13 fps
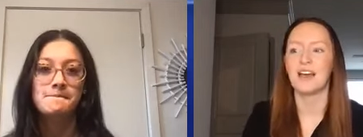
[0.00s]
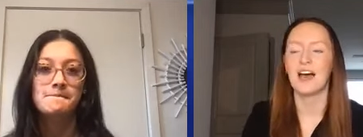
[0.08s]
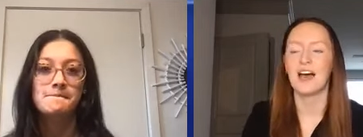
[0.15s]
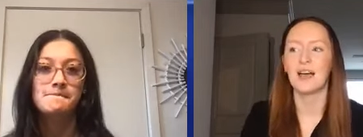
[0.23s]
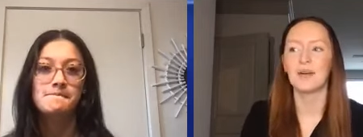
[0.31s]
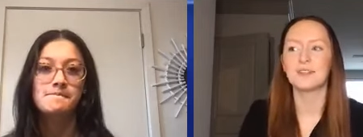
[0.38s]

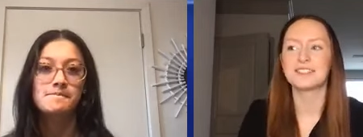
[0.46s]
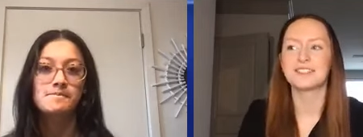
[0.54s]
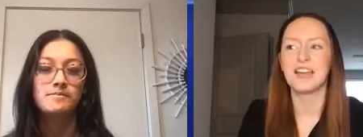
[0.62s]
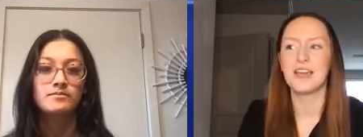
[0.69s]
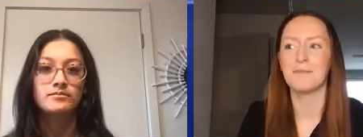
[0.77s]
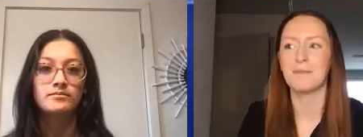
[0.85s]
Speaker 1: I would
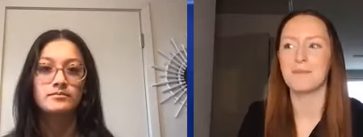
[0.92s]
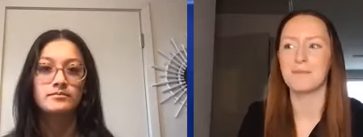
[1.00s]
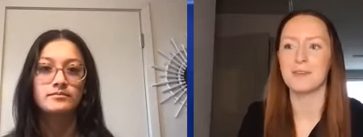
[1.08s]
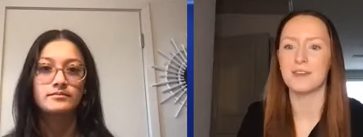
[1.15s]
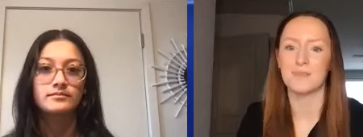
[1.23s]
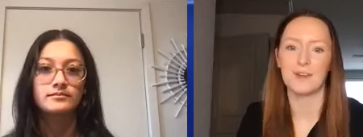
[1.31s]
say
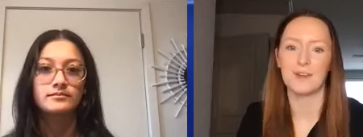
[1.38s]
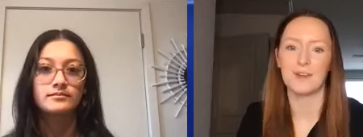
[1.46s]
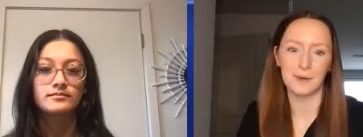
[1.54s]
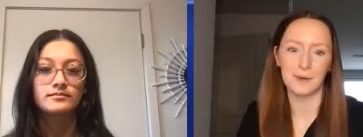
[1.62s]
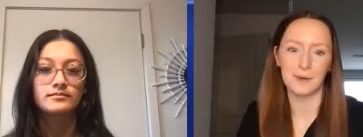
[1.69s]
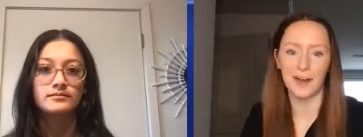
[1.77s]
maybe it ran
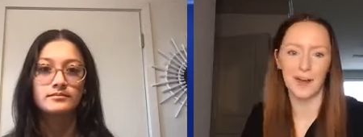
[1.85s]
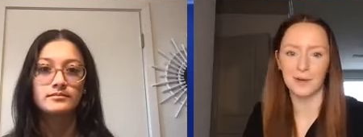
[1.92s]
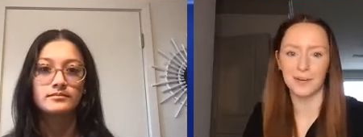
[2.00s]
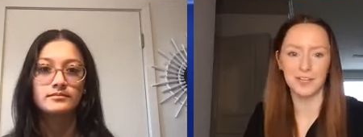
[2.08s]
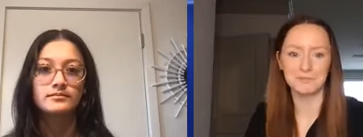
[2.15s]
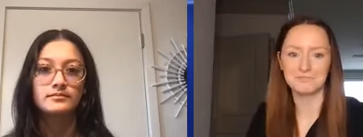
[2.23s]
about an
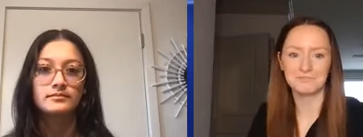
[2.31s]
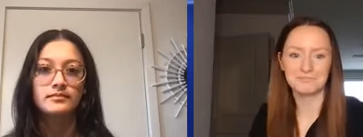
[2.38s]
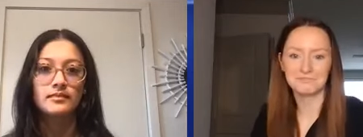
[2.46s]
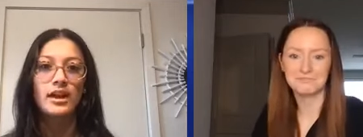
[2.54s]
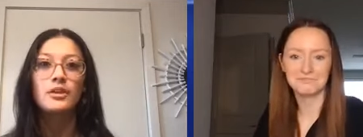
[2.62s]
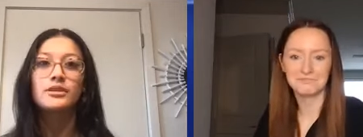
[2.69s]
hour.
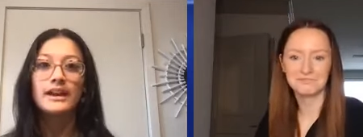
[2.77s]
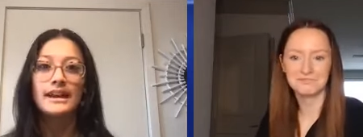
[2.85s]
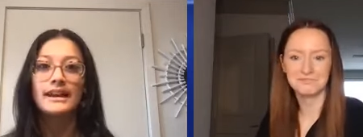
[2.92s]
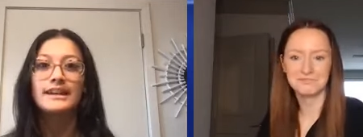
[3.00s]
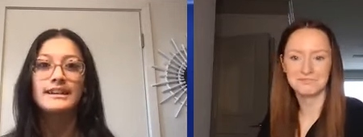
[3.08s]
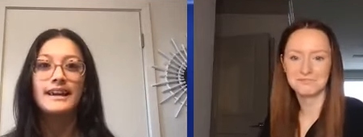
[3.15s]

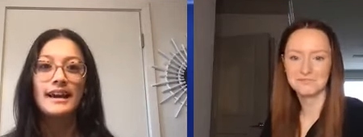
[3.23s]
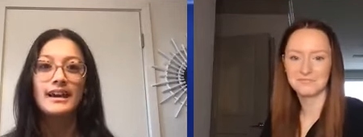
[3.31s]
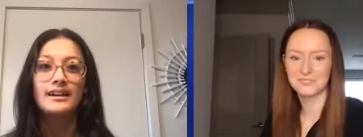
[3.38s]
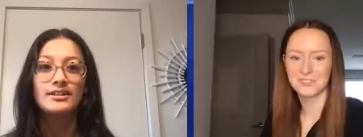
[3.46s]
Speaker 2: Okay. Yeah.